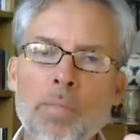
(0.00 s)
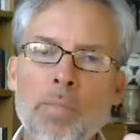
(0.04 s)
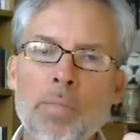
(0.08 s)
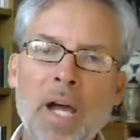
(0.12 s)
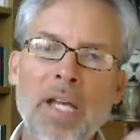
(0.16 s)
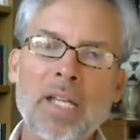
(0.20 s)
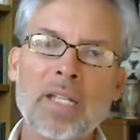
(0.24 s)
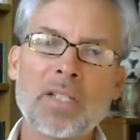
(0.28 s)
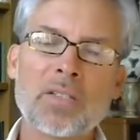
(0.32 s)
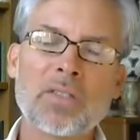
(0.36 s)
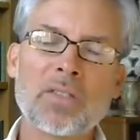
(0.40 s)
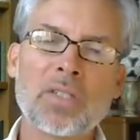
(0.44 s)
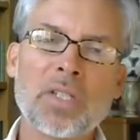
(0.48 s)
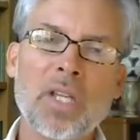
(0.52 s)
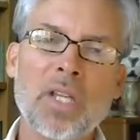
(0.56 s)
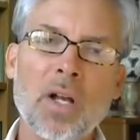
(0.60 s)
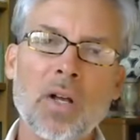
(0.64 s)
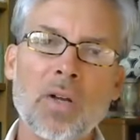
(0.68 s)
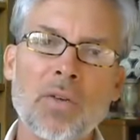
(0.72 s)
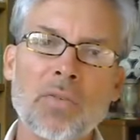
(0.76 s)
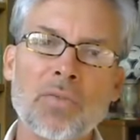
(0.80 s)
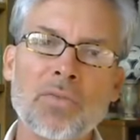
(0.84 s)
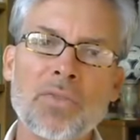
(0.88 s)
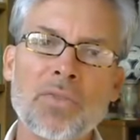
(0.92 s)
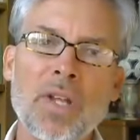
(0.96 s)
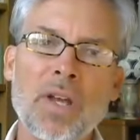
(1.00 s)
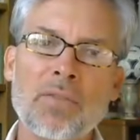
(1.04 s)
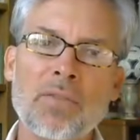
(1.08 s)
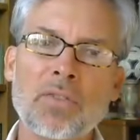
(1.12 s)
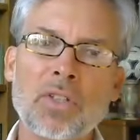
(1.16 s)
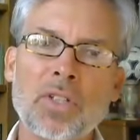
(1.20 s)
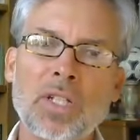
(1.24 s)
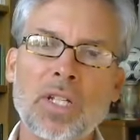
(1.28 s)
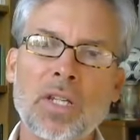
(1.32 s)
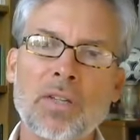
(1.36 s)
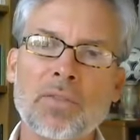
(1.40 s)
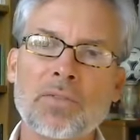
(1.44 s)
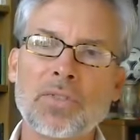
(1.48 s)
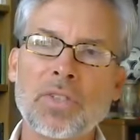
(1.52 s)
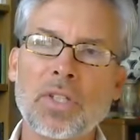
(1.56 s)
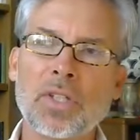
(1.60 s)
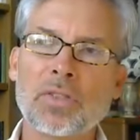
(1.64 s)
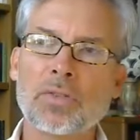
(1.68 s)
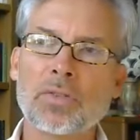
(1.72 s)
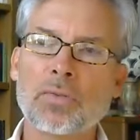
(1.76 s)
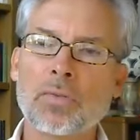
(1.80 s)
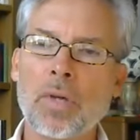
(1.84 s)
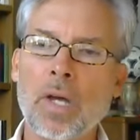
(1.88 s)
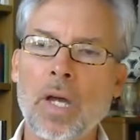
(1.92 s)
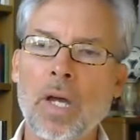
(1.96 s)
by itself never gives
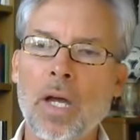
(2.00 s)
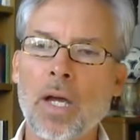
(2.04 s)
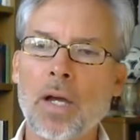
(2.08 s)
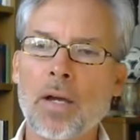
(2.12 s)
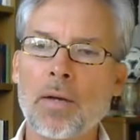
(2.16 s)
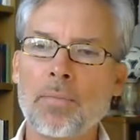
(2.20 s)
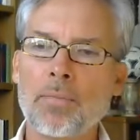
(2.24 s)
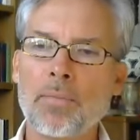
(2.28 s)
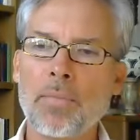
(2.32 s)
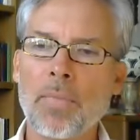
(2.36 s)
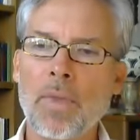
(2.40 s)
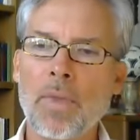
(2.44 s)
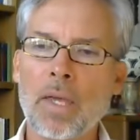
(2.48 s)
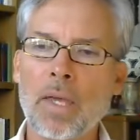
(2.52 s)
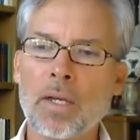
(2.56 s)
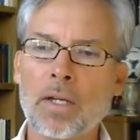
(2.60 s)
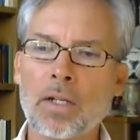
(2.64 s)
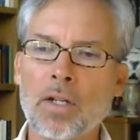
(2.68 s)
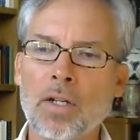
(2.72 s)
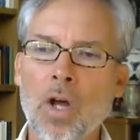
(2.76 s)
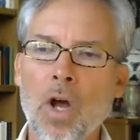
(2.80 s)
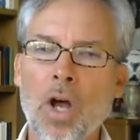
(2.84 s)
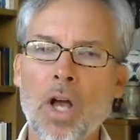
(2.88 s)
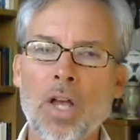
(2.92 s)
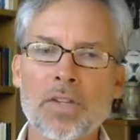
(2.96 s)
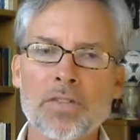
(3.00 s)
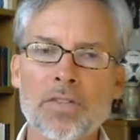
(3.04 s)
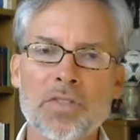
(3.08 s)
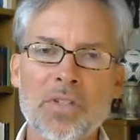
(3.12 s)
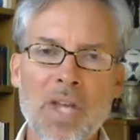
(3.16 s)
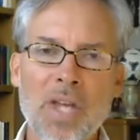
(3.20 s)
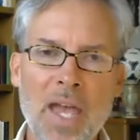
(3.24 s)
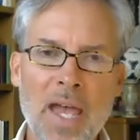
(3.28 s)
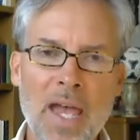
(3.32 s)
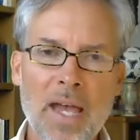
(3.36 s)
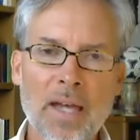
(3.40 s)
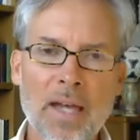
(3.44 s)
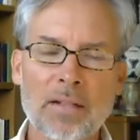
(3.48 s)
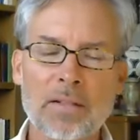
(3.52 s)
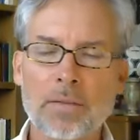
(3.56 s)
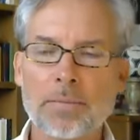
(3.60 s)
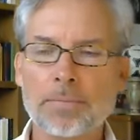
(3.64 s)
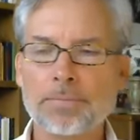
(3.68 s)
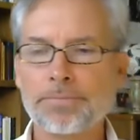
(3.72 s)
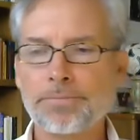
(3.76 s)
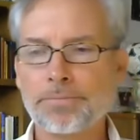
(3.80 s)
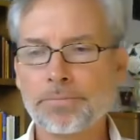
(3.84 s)
us um, a cause to act.